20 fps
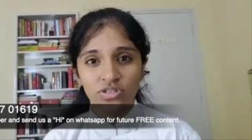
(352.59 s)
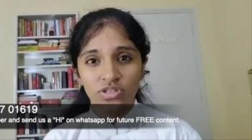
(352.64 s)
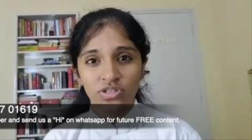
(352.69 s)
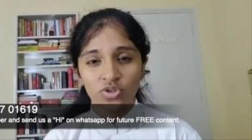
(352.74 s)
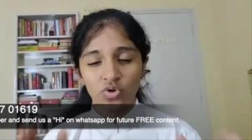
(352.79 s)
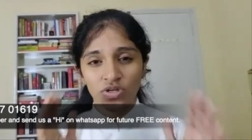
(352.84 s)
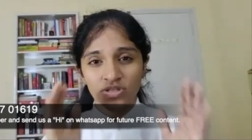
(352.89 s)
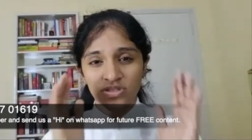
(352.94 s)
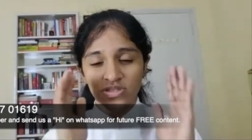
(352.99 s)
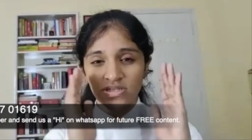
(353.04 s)
you
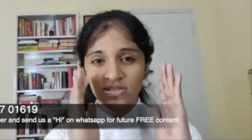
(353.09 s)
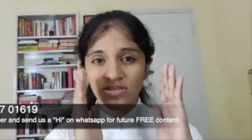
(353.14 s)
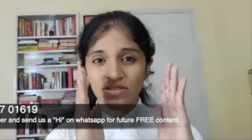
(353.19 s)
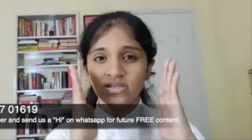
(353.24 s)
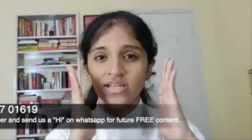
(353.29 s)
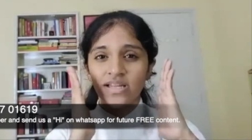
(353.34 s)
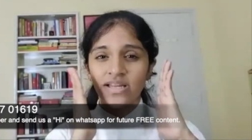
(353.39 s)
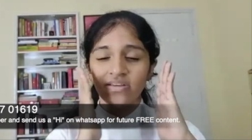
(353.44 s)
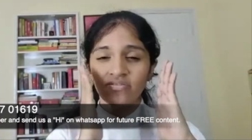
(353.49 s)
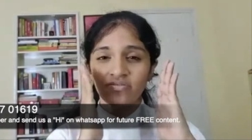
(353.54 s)
are just
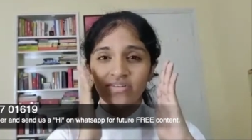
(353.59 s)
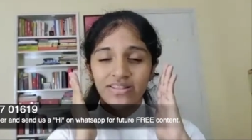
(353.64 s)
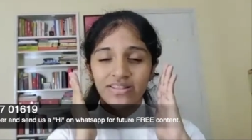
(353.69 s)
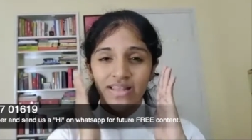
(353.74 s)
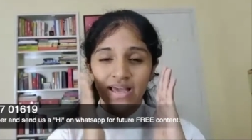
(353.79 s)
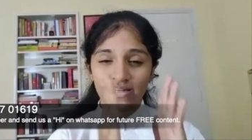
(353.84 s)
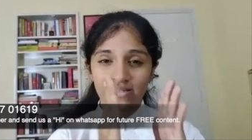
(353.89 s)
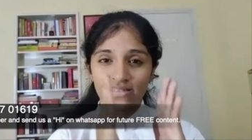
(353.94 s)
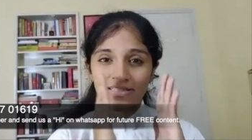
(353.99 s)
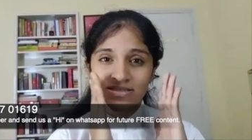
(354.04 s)
dealing with
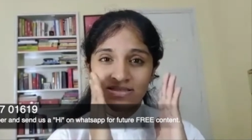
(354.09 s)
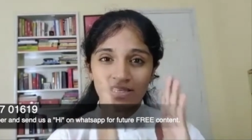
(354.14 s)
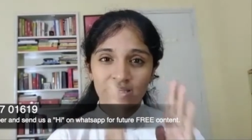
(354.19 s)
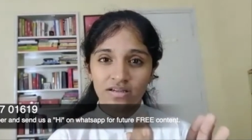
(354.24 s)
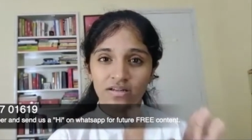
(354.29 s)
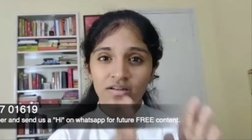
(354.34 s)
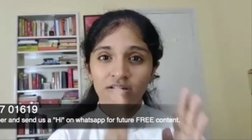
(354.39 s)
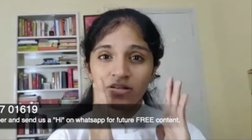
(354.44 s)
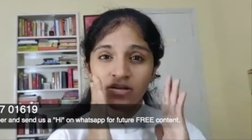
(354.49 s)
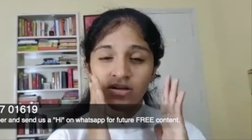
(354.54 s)
that
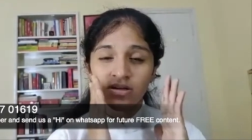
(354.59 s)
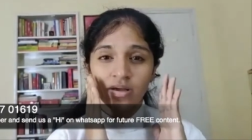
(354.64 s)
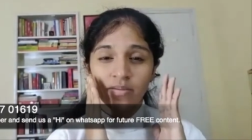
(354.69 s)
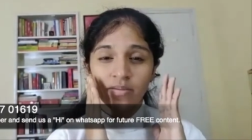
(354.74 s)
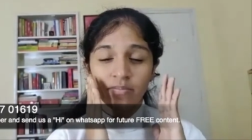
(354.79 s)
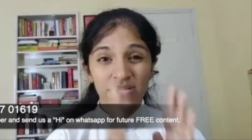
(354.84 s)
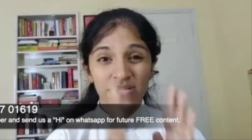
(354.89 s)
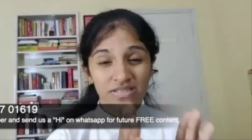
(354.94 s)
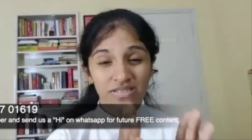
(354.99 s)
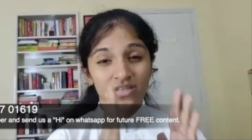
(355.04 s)
single
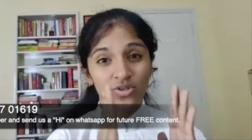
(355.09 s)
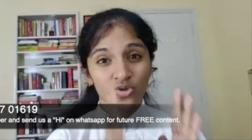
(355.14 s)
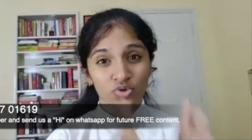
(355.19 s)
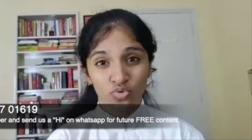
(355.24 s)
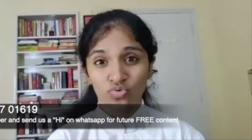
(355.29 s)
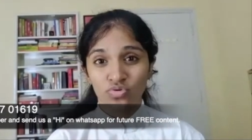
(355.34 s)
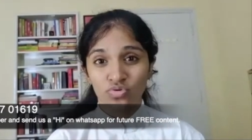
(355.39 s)
missing tooth.